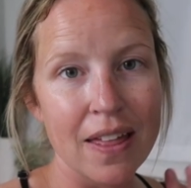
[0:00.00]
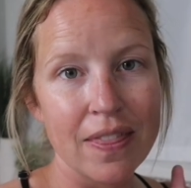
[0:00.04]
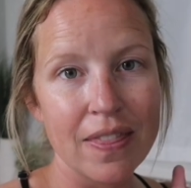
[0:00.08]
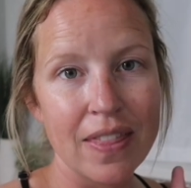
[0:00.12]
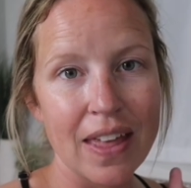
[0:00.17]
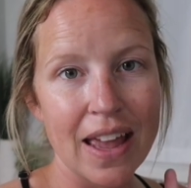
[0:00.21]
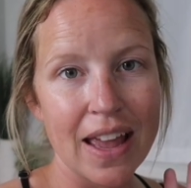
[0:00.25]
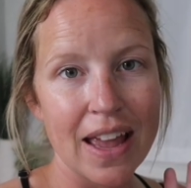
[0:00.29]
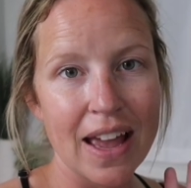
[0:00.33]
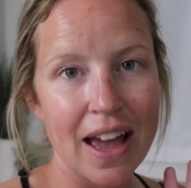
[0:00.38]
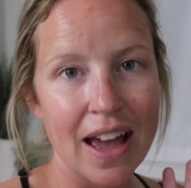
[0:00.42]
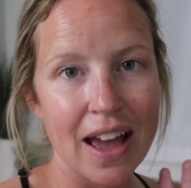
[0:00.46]

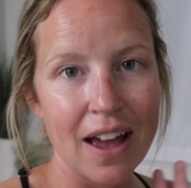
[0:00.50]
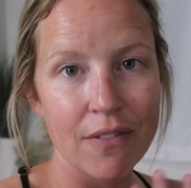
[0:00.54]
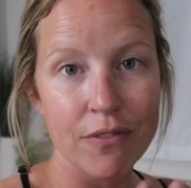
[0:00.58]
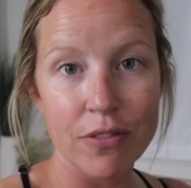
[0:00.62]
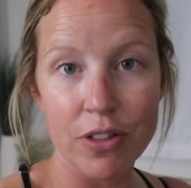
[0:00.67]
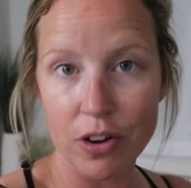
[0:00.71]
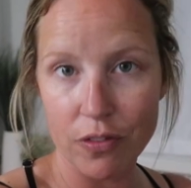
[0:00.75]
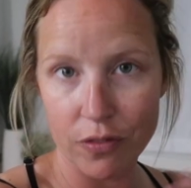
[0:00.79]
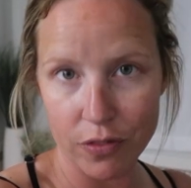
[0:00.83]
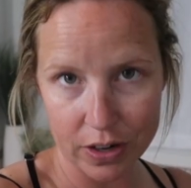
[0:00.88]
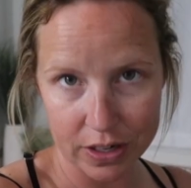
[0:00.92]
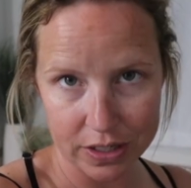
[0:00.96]
They have
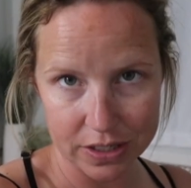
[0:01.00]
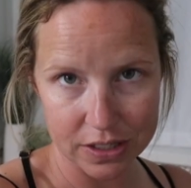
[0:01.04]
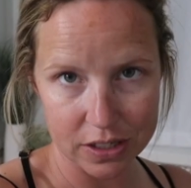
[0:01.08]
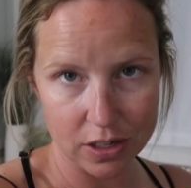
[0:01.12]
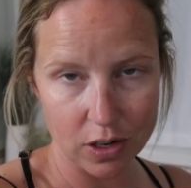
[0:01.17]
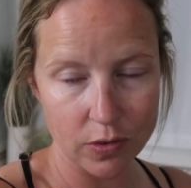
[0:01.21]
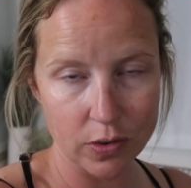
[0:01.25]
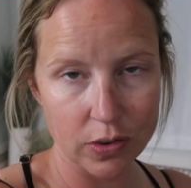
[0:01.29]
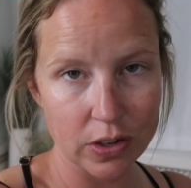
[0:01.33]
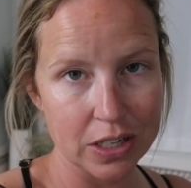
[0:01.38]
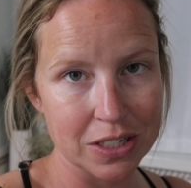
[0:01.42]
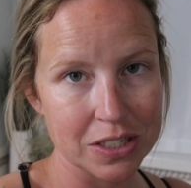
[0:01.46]
their friends
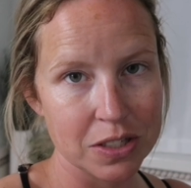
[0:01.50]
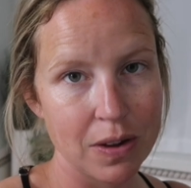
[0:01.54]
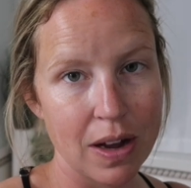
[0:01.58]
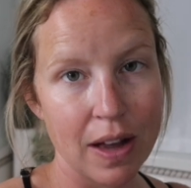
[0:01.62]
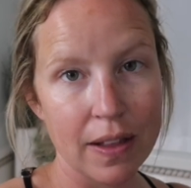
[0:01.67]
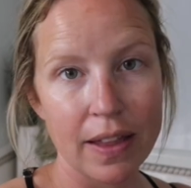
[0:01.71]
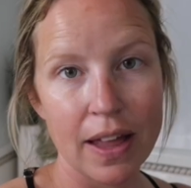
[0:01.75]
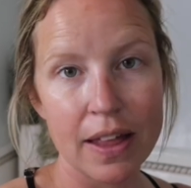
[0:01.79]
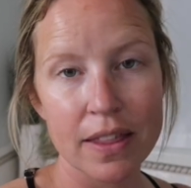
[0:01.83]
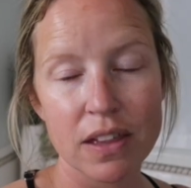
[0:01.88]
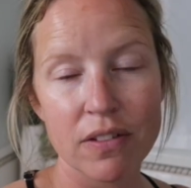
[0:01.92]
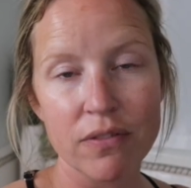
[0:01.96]
over, so I
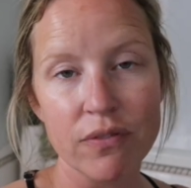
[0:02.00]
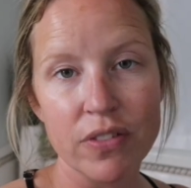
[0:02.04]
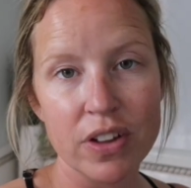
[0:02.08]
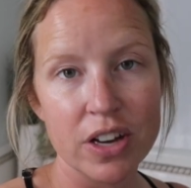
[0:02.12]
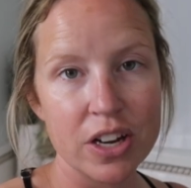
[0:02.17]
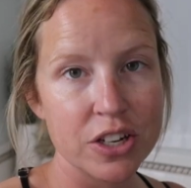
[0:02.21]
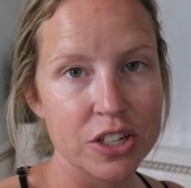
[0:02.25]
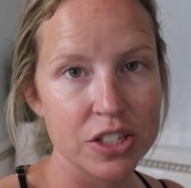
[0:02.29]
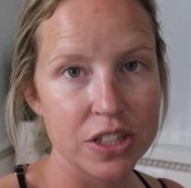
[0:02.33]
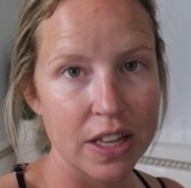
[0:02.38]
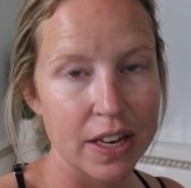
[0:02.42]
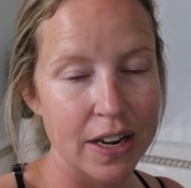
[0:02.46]
let them
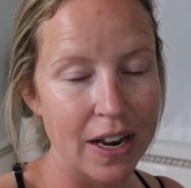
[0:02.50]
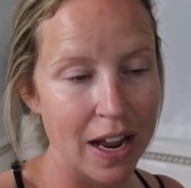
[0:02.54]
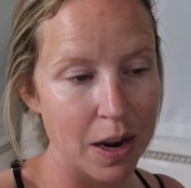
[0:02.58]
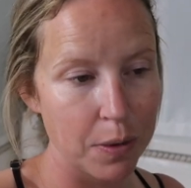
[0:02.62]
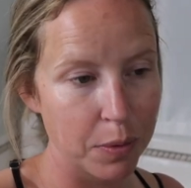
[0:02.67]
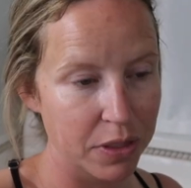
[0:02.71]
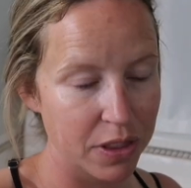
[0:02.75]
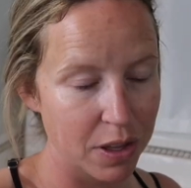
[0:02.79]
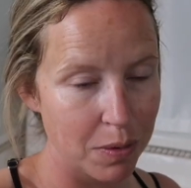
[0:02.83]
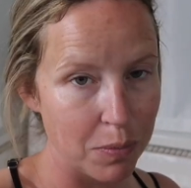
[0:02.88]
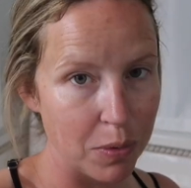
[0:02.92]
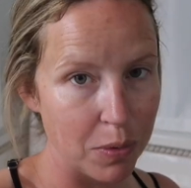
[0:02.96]
finish the night with